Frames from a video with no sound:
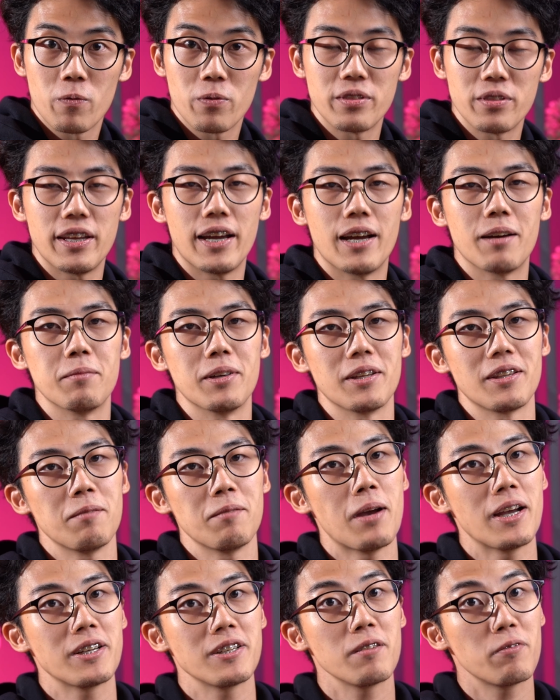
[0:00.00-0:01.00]
Damn it.
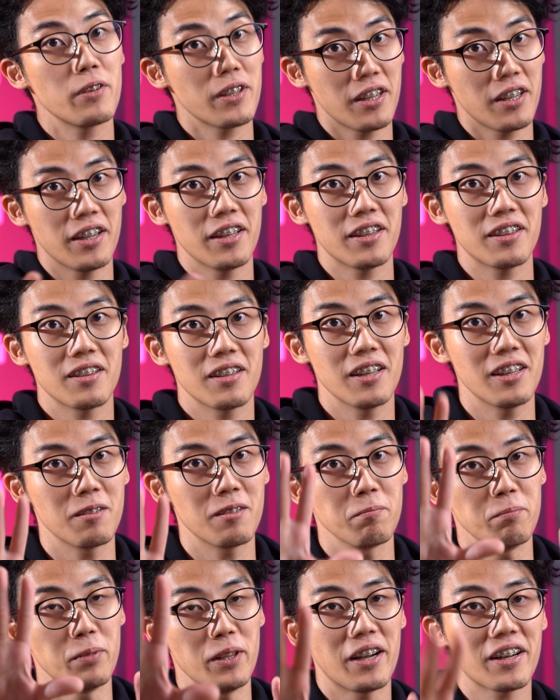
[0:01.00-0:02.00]
Imagine if it
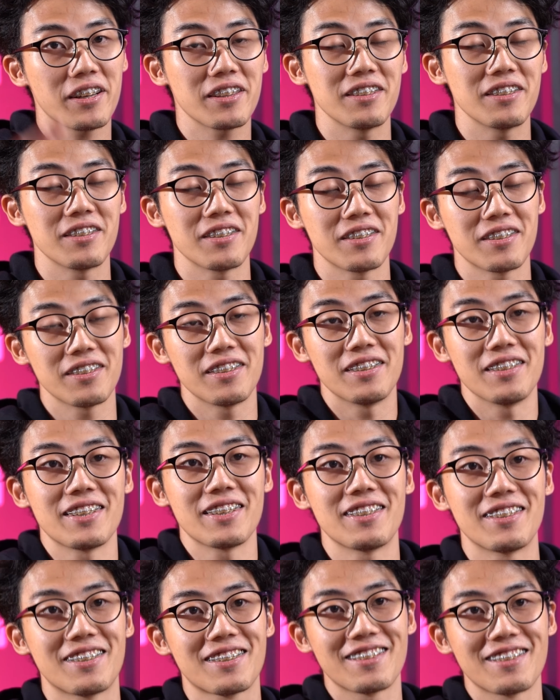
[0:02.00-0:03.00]
blocked the
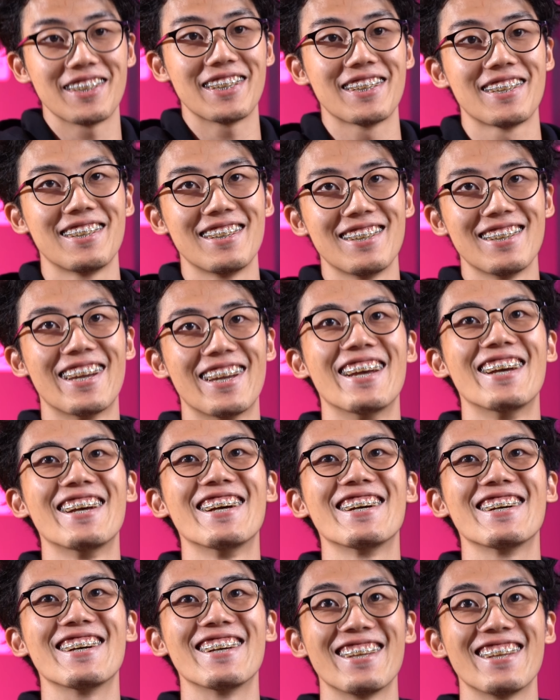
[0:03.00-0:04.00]
screen.
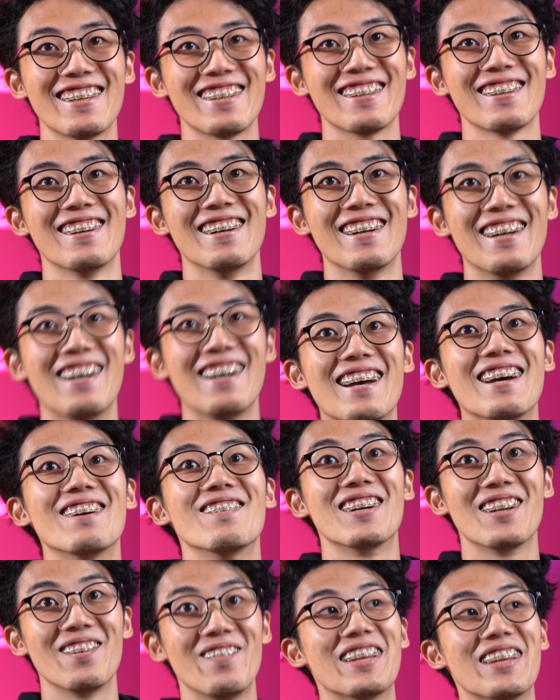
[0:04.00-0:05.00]
It
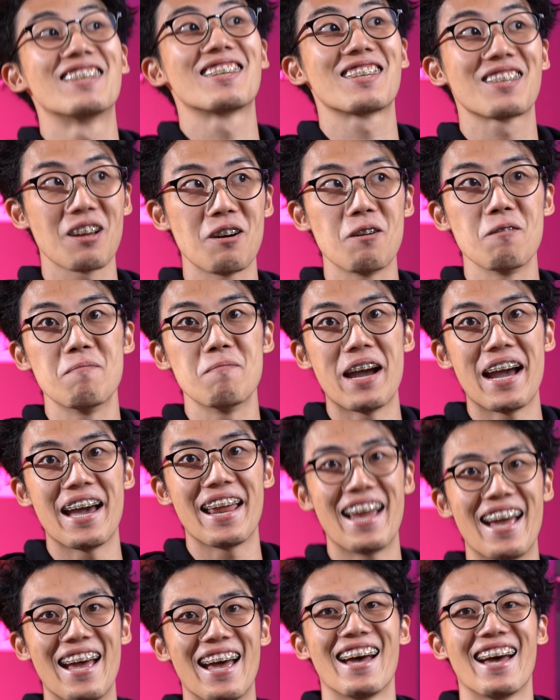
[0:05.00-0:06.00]
would have been so
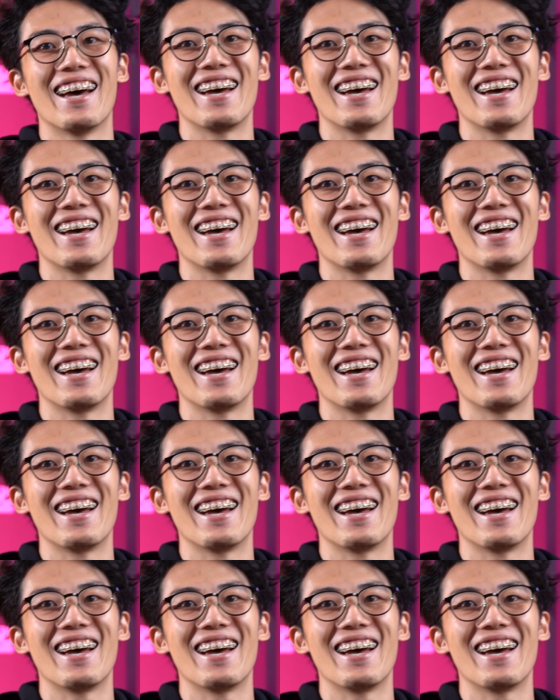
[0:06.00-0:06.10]
badass.